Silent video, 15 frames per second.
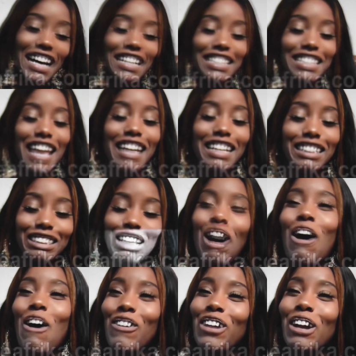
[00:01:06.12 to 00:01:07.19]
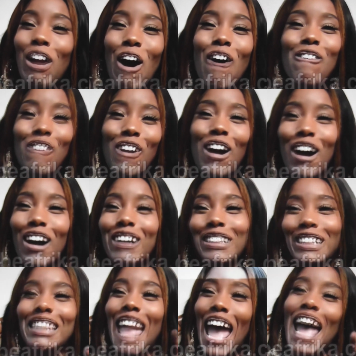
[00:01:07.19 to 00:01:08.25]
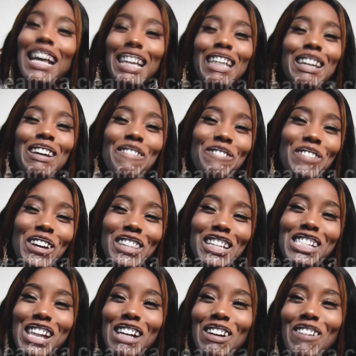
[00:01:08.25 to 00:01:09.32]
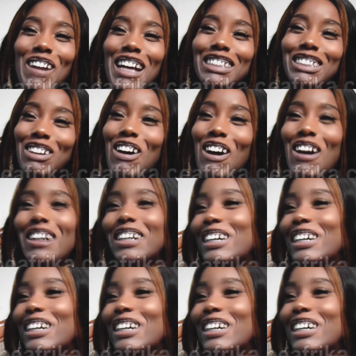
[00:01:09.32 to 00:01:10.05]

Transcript: Senator Orilowo, thank you for the generator.